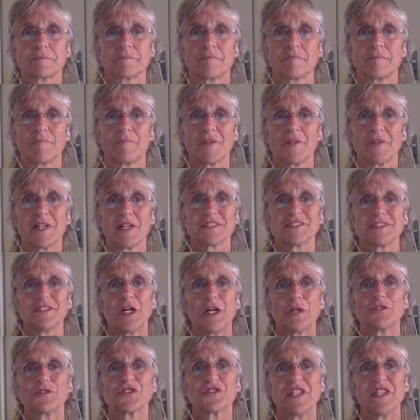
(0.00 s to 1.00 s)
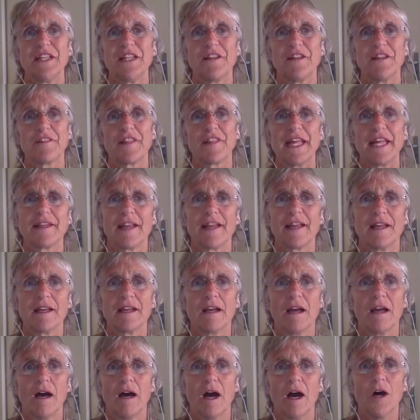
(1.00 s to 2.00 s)
There's no tree thinking,
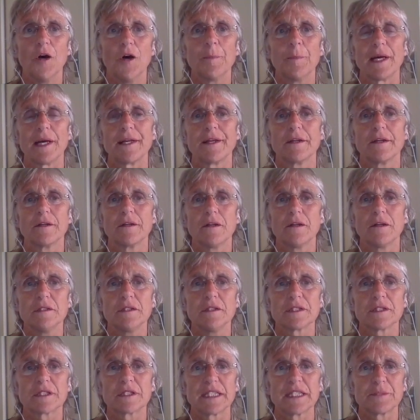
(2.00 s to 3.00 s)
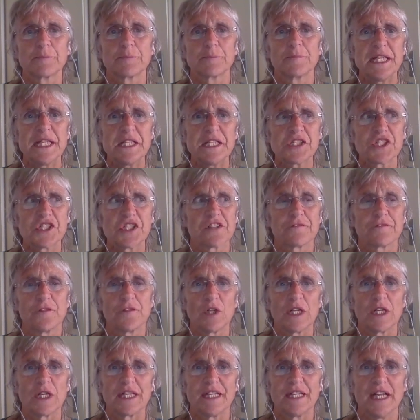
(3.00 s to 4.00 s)
oh my God, that branch is
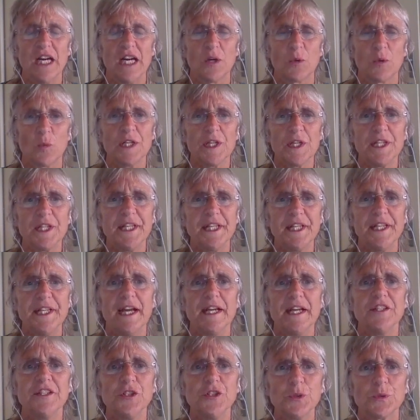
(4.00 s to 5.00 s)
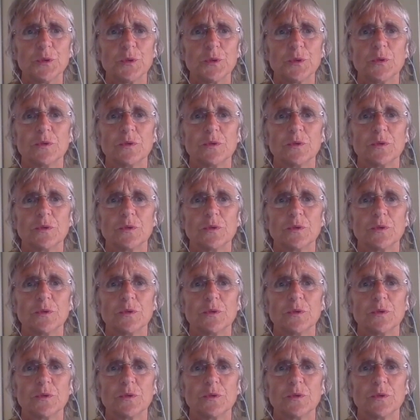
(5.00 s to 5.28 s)
falling down. What did I do?